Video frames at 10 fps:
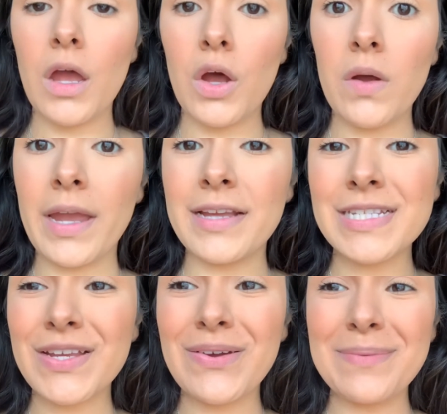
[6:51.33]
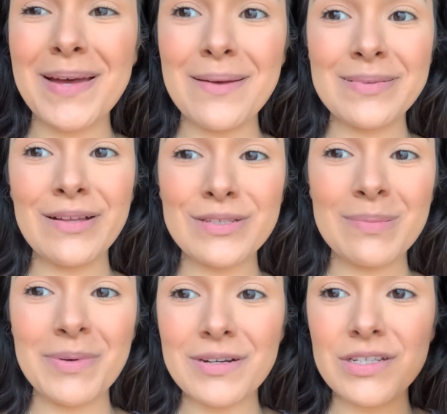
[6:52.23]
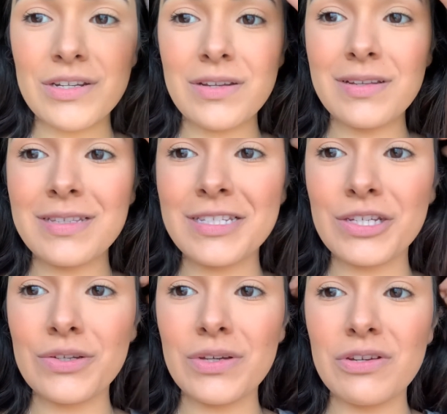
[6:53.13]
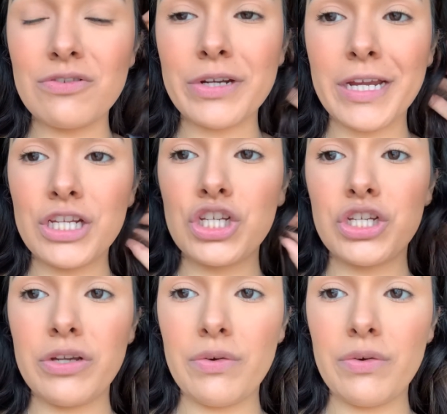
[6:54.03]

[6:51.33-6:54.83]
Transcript: Okay, so I'm up close and personal to try and show